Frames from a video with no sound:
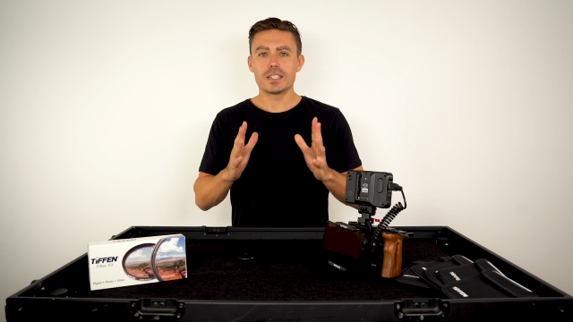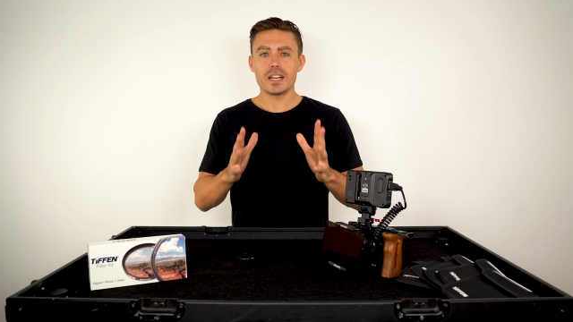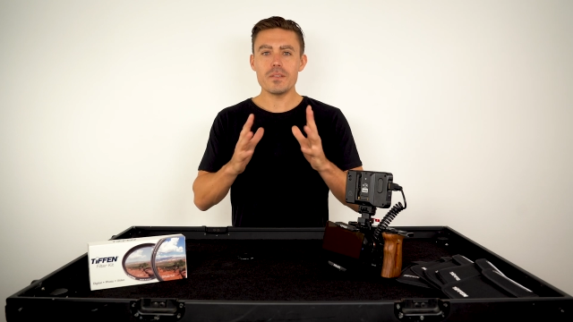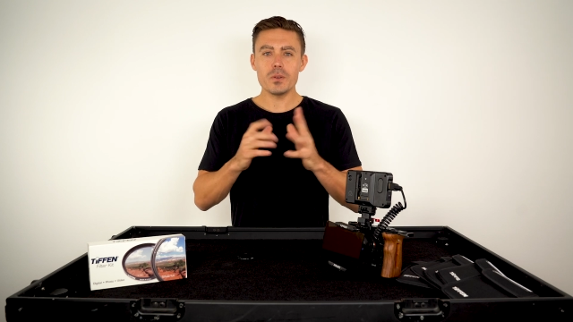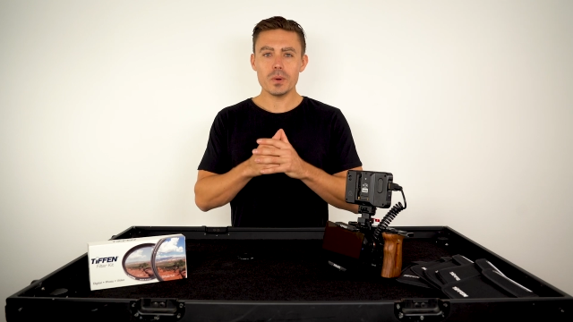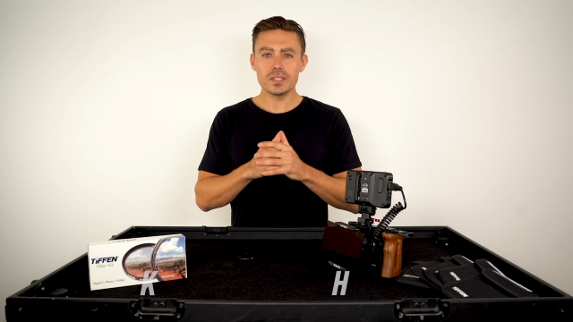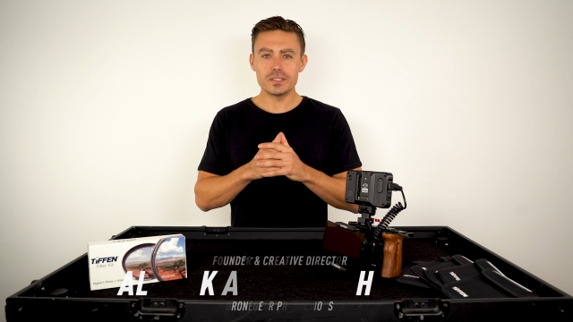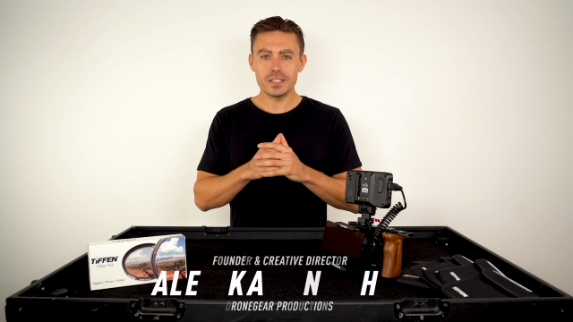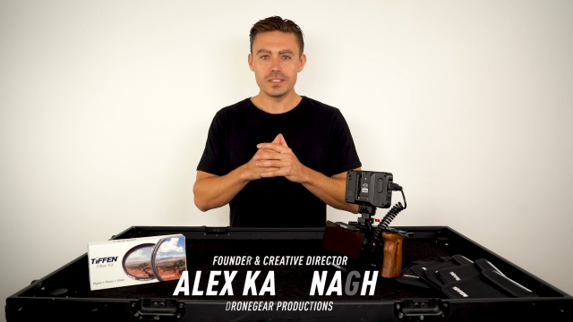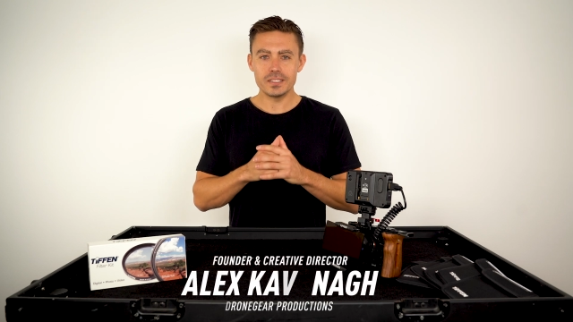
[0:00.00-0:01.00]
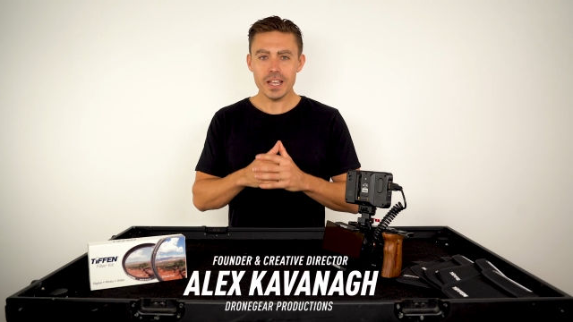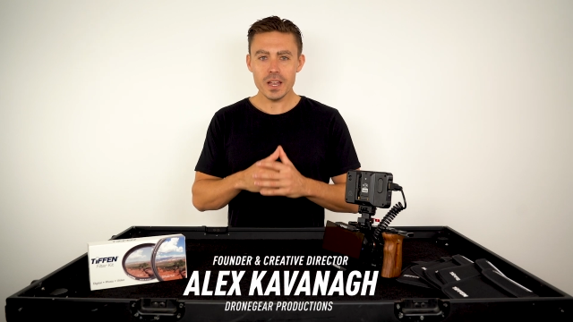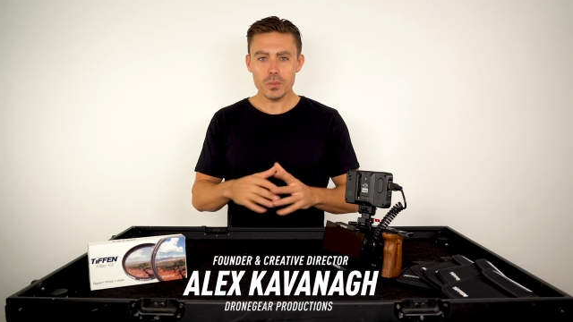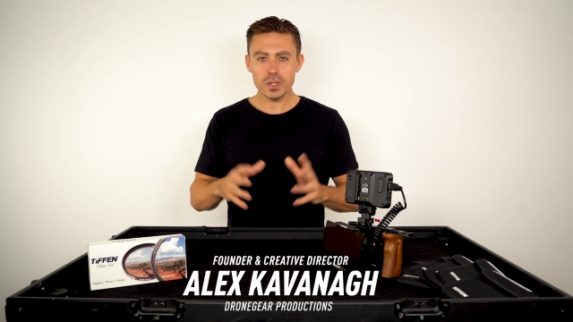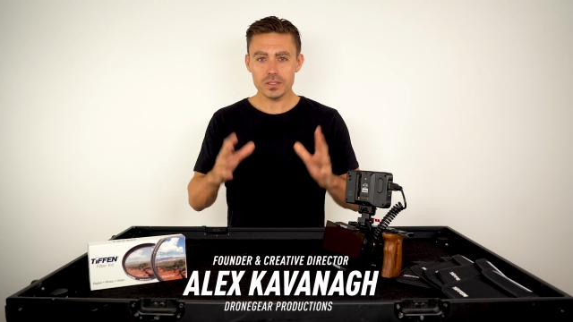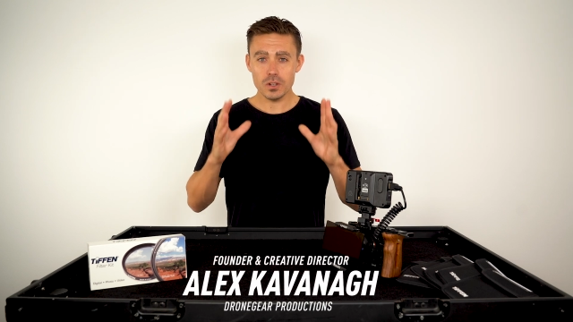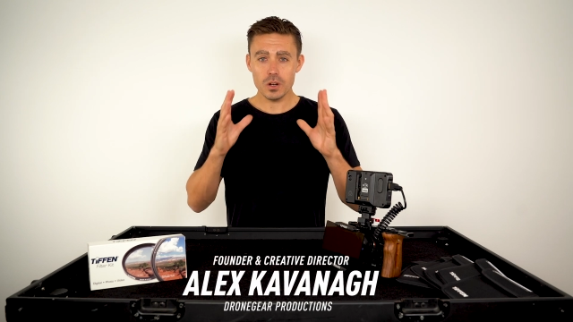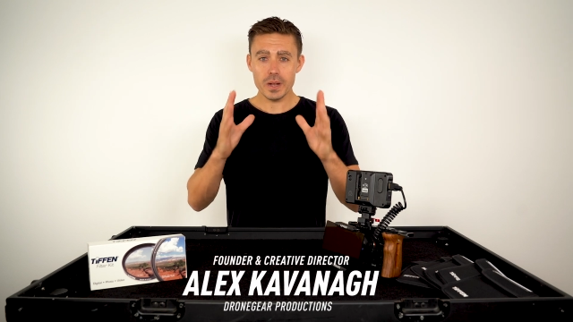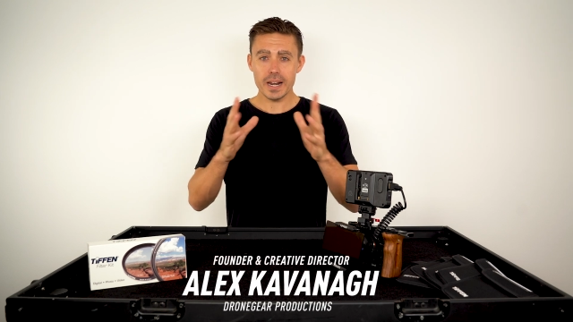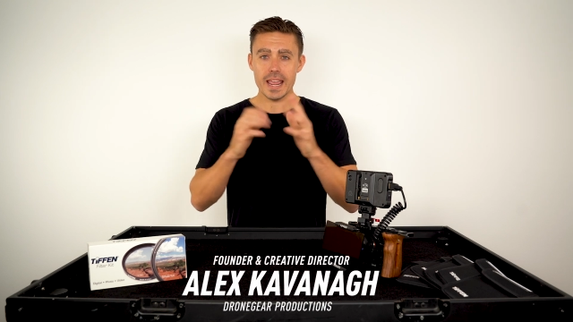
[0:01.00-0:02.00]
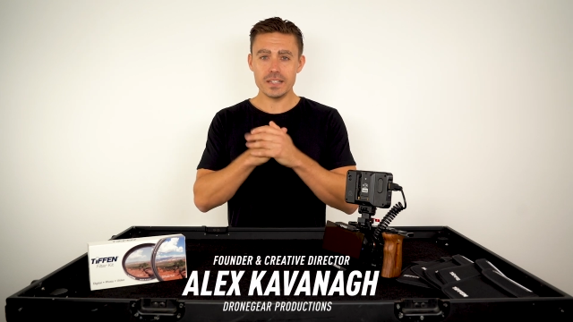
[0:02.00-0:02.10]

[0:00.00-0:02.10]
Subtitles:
G'day everyone, today I want to talk about